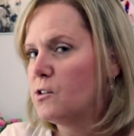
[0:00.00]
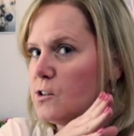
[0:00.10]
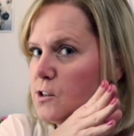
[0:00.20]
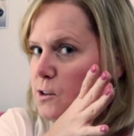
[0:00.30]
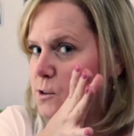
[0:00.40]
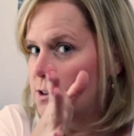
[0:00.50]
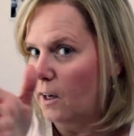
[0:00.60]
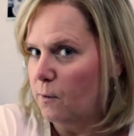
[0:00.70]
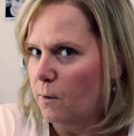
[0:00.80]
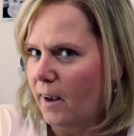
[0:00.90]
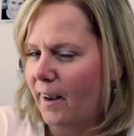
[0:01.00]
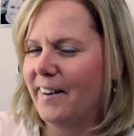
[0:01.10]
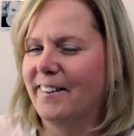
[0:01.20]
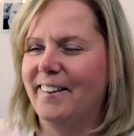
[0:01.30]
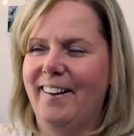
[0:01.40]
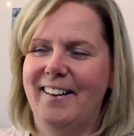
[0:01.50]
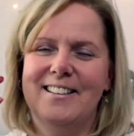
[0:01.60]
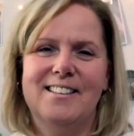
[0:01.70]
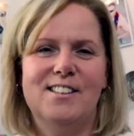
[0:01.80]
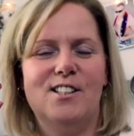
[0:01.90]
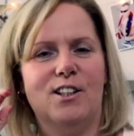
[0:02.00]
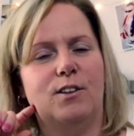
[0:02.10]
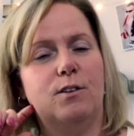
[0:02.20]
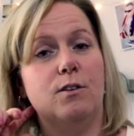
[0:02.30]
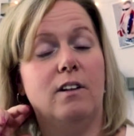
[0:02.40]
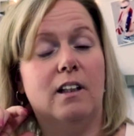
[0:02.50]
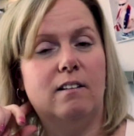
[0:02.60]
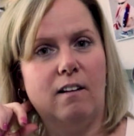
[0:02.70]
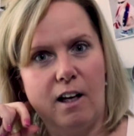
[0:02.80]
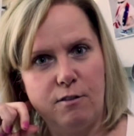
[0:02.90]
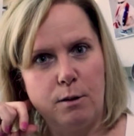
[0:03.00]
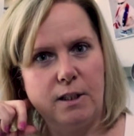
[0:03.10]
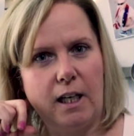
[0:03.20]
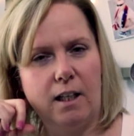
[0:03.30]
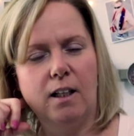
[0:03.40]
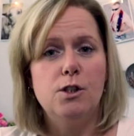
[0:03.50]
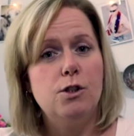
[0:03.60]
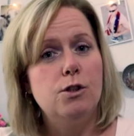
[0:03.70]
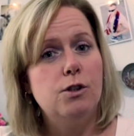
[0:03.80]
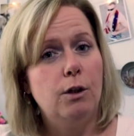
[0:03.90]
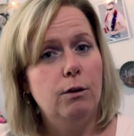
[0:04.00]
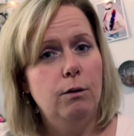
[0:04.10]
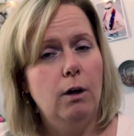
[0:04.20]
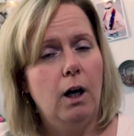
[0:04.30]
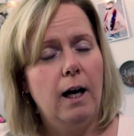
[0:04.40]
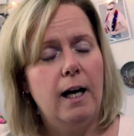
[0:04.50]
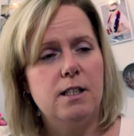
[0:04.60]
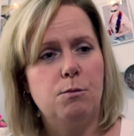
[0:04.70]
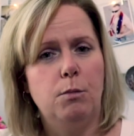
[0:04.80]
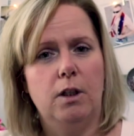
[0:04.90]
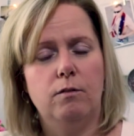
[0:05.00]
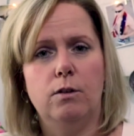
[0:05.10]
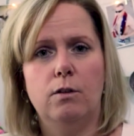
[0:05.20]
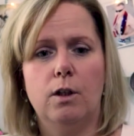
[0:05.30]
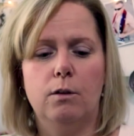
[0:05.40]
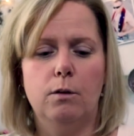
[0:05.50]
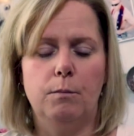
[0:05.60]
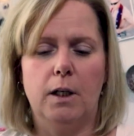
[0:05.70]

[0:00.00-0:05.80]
So segue into the life update. So, as many of you know,